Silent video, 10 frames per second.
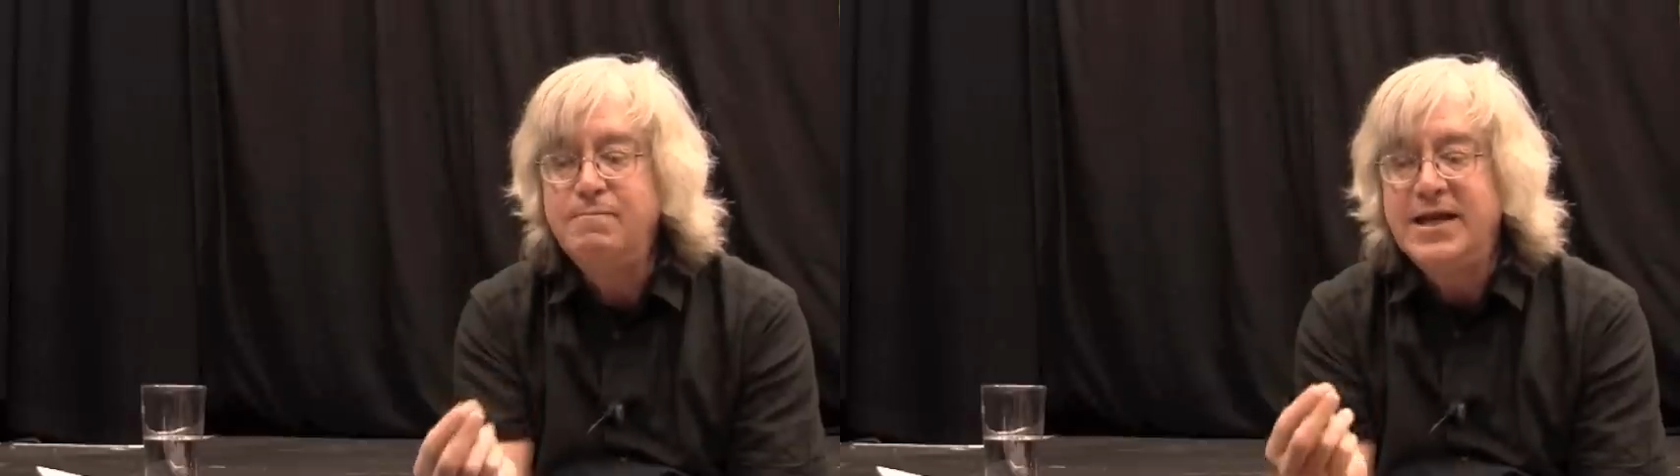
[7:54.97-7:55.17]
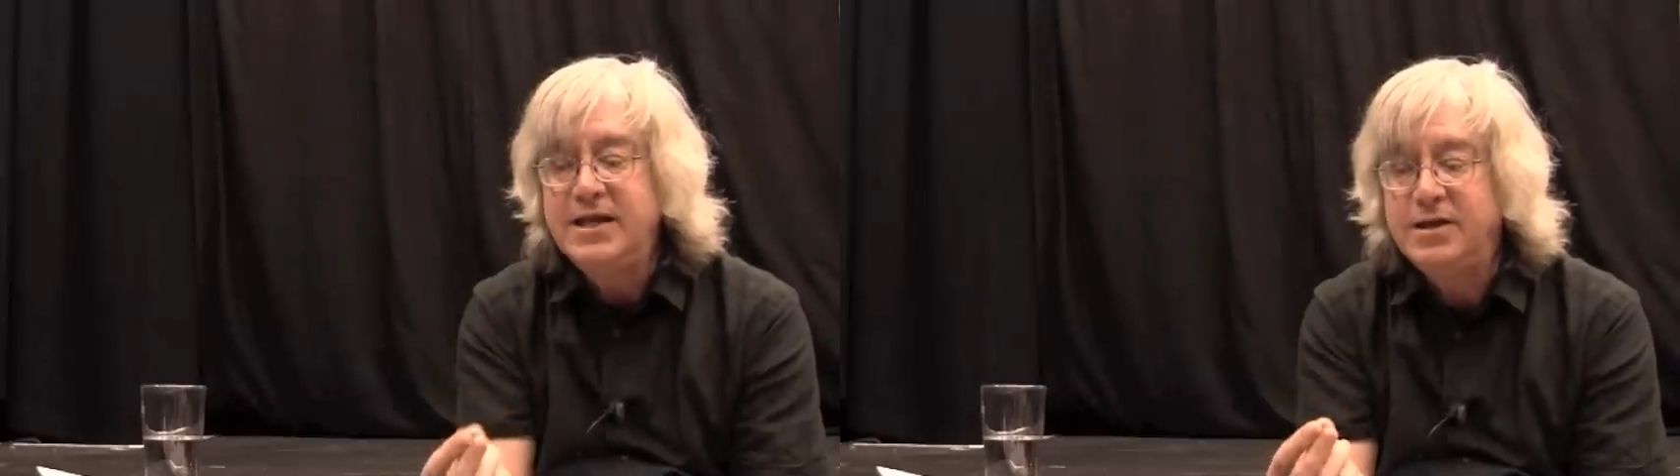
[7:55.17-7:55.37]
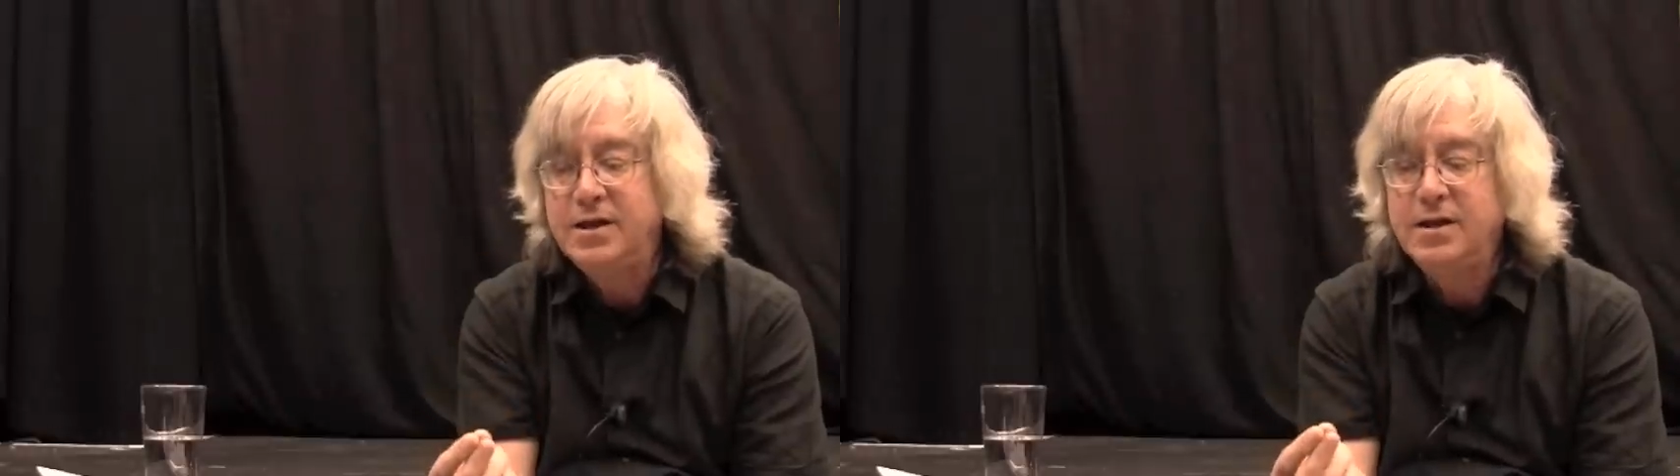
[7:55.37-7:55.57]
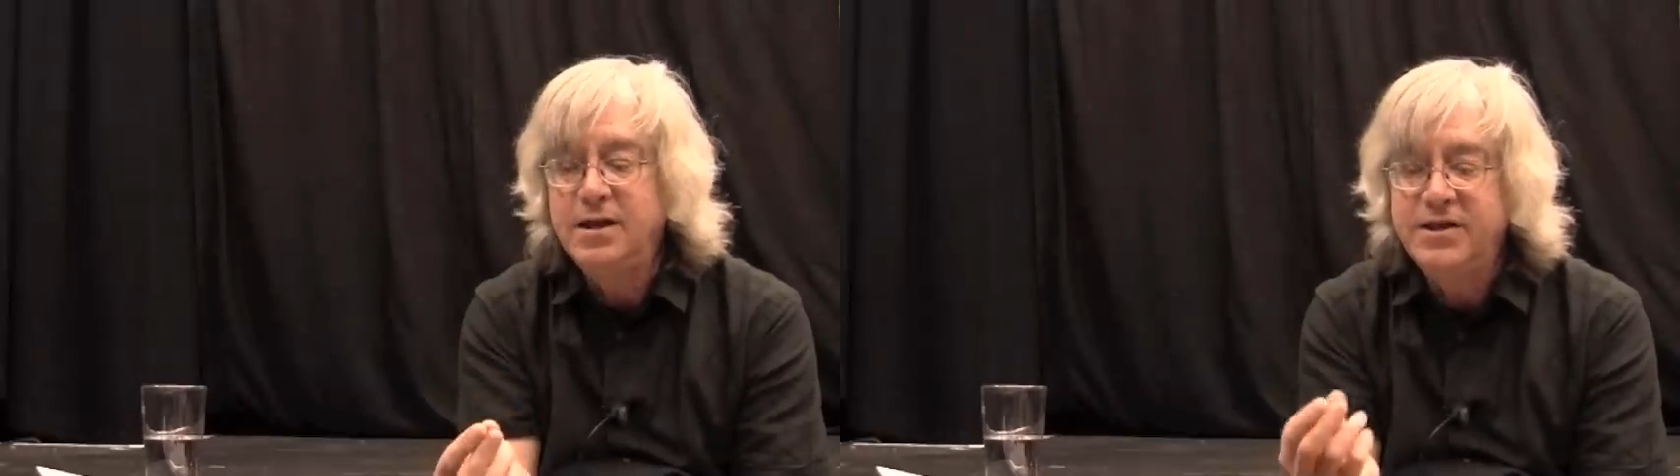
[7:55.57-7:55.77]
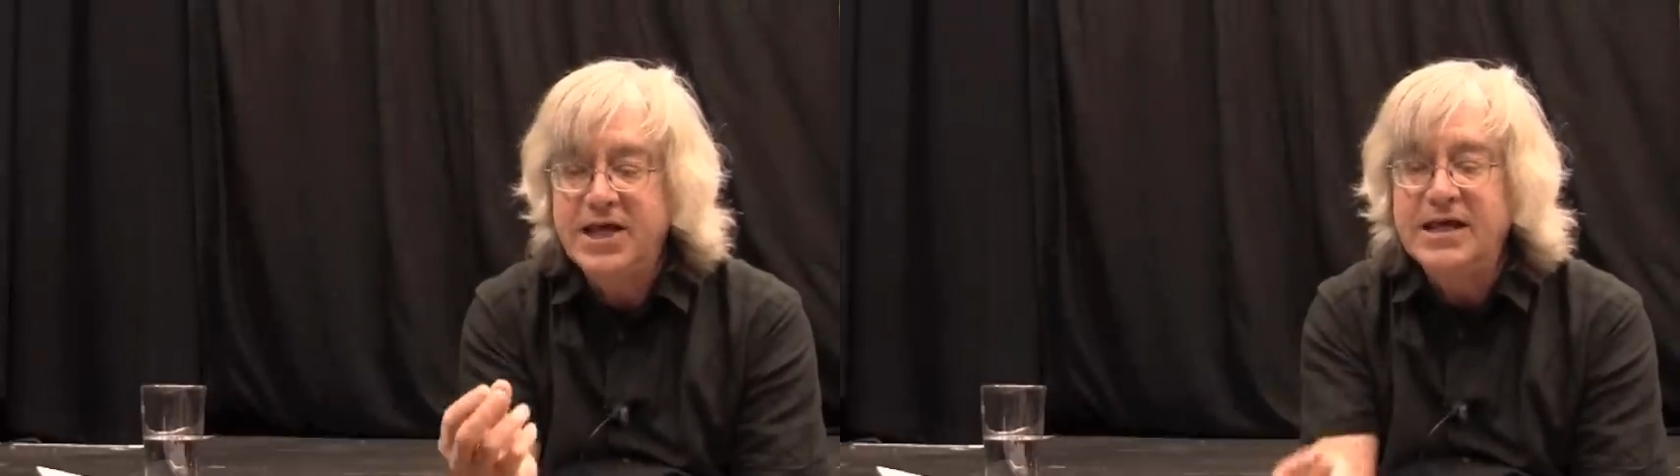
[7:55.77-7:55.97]
many
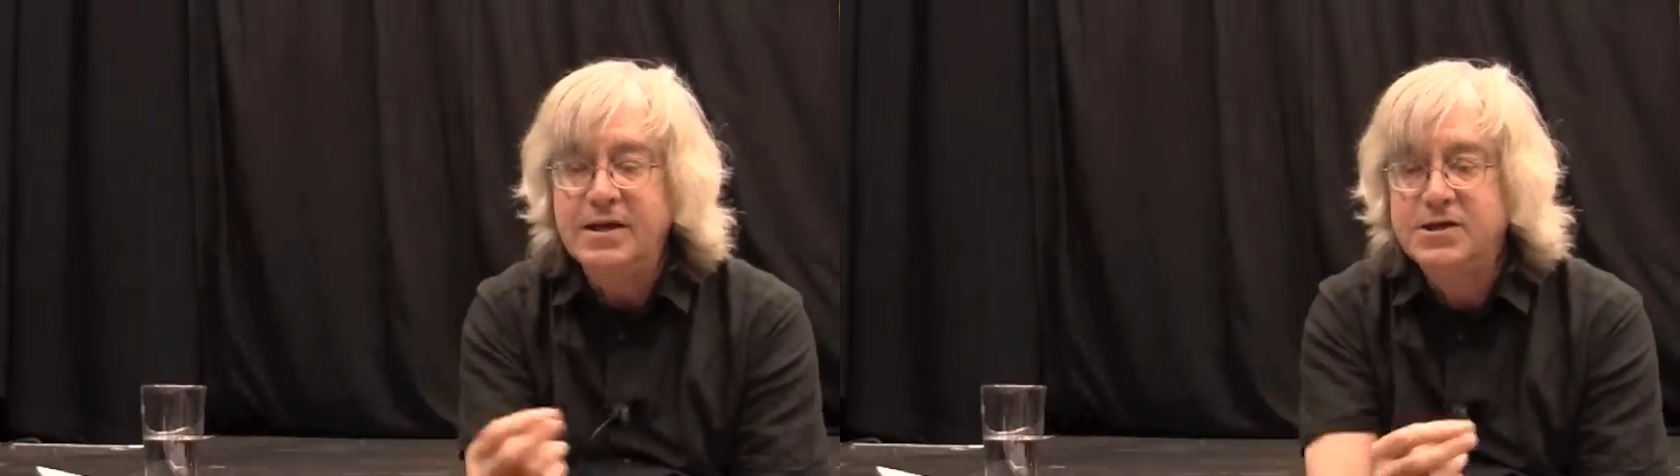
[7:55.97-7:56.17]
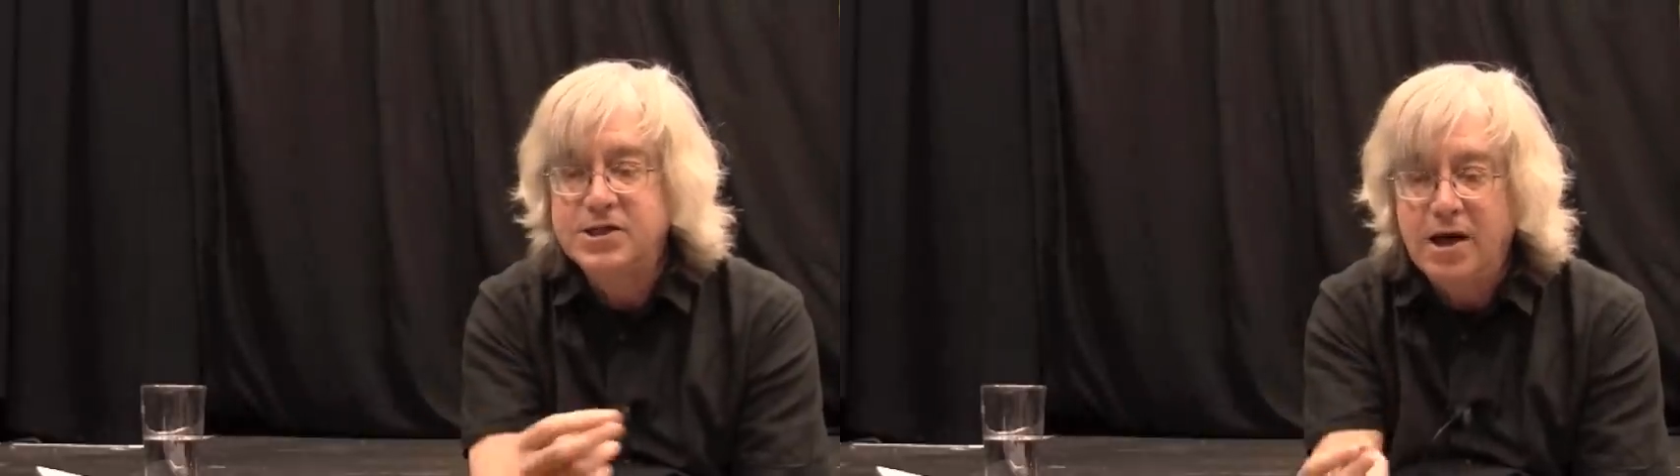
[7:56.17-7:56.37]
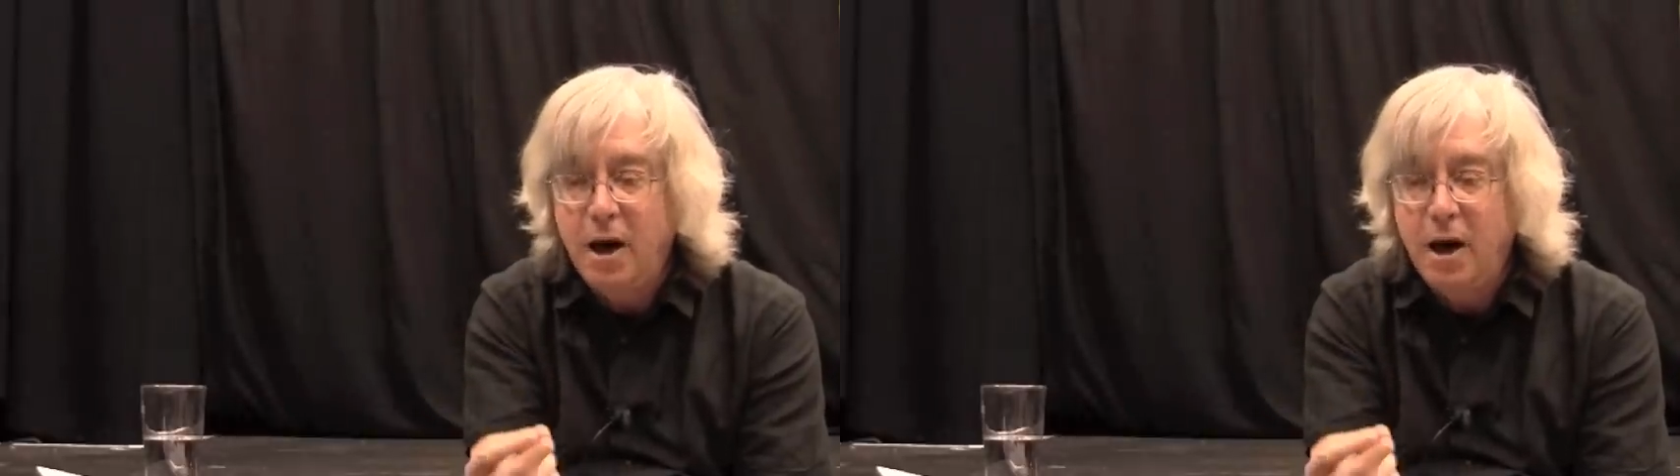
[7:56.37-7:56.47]
thing,